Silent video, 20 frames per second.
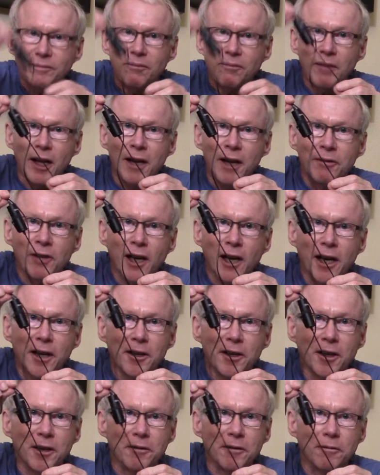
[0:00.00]
I've got it
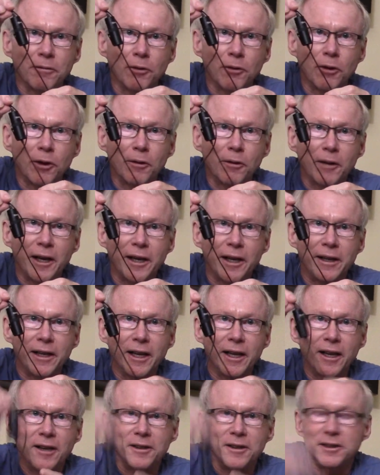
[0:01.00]
on the floor right
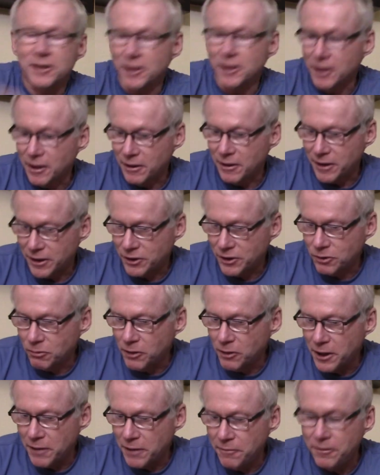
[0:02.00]
now. It's got like
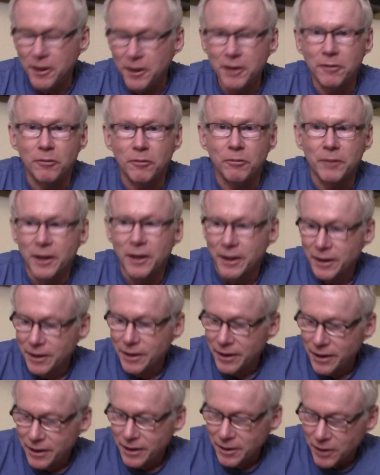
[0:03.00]
20 feet
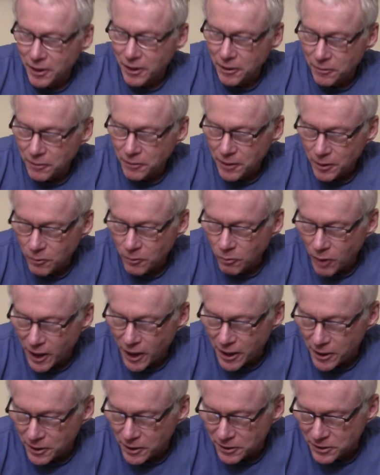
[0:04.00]
of
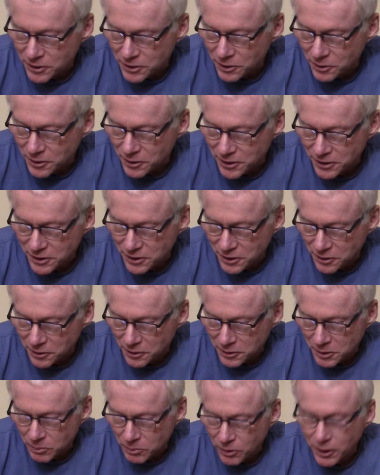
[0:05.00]
wire to it, so
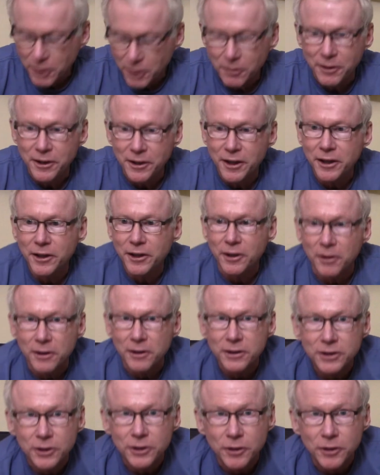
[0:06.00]
it's pretty ridiculous.